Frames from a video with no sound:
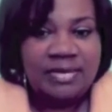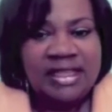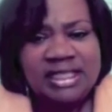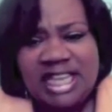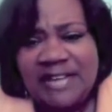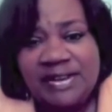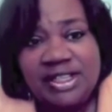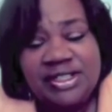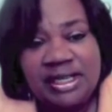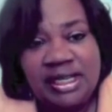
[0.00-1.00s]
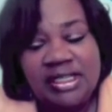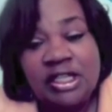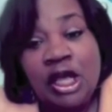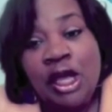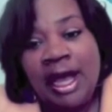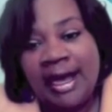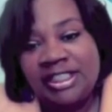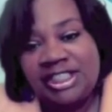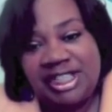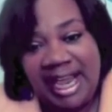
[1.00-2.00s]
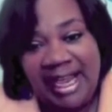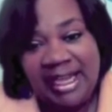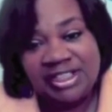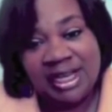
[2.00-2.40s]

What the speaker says: the definition is a change, a